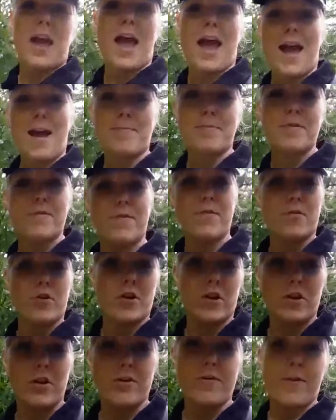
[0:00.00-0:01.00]
app if you've got
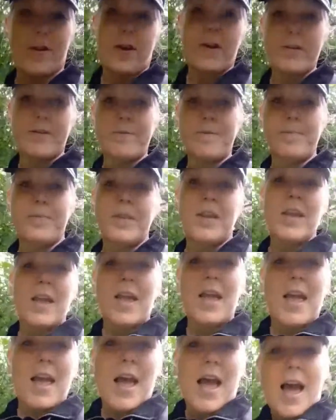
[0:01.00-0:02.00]
it on the phone,
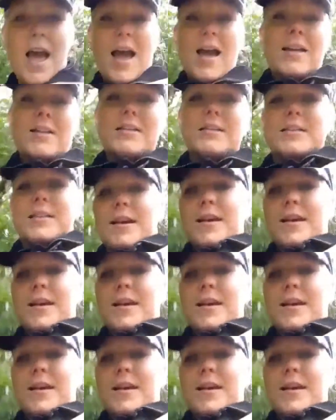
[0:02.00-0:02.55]
and